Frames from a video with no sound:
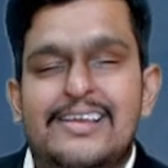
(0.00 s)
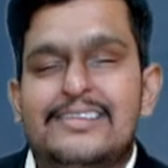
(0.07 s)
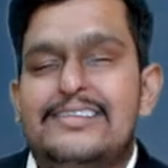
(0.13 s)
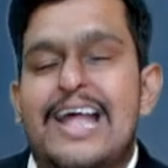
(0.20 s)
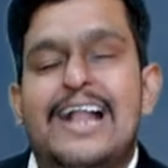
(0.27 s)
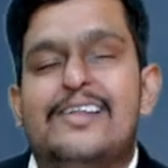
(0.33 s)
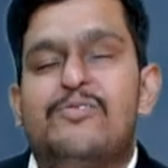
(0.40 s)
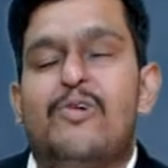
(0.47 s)

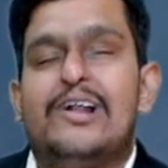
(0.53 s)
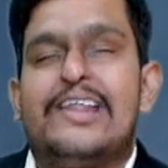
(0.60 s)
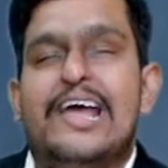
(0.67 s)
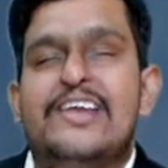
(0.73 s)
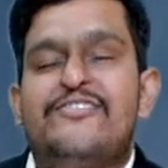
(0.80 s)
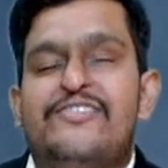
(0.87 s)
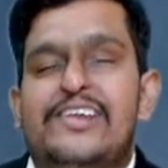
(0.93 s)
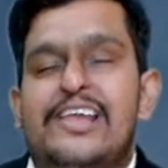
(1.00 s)
That's what
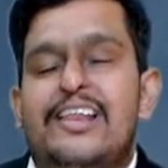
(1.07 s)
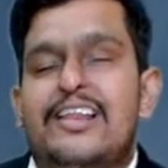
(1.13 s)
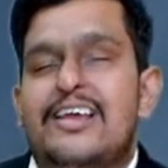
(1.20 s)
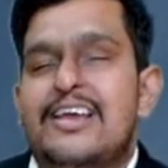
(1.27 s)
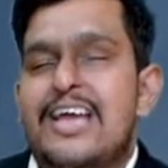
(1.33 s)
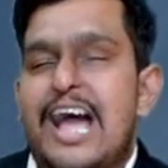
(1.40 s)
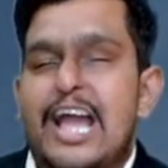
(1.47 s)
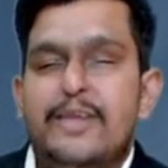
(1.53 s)
I feel.
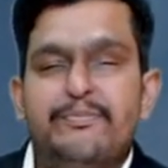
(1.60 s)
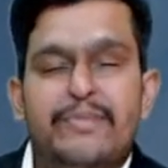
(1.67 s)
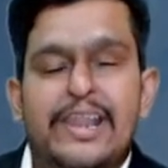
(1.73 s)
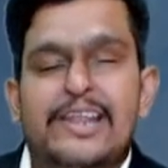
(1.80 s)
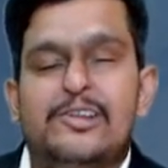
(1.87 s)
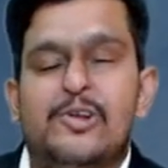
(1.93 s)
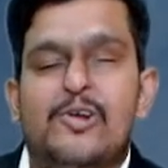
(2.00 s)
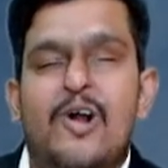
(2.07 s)
I
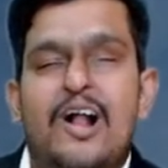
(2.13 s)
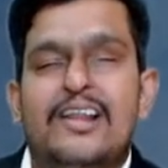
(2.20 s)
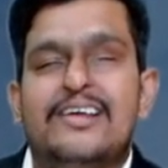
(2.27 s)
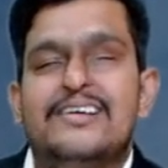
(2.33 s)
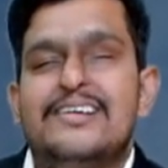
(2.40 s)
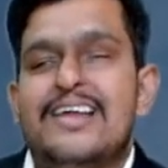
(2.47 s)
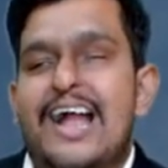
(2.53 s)
pray to God.